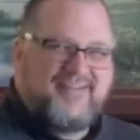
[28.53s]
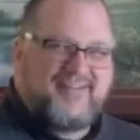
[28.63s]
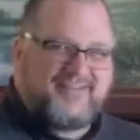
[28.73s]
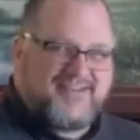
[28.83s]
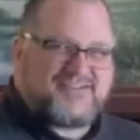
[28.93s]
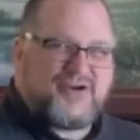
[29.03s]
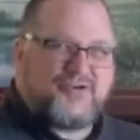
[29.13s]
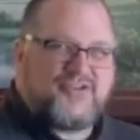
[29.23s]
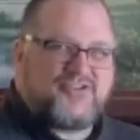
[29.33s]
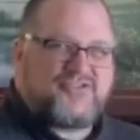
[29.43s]
and let's
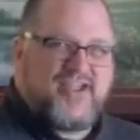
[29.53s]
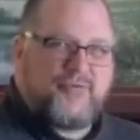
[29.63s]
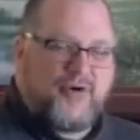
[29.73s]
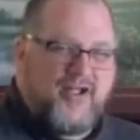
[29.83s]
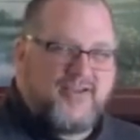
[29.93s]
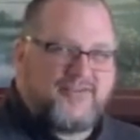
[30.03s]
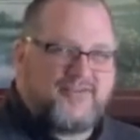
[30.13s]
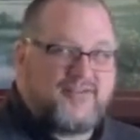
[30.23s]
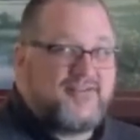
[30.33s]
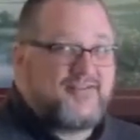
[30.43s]
start this day right
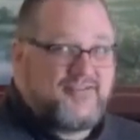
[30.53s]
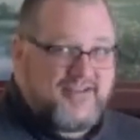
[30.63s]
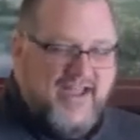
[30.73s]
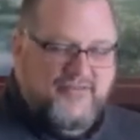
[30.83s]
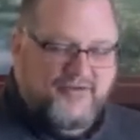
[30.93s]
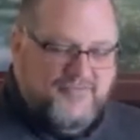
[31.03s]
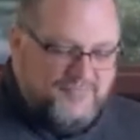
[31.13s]
together.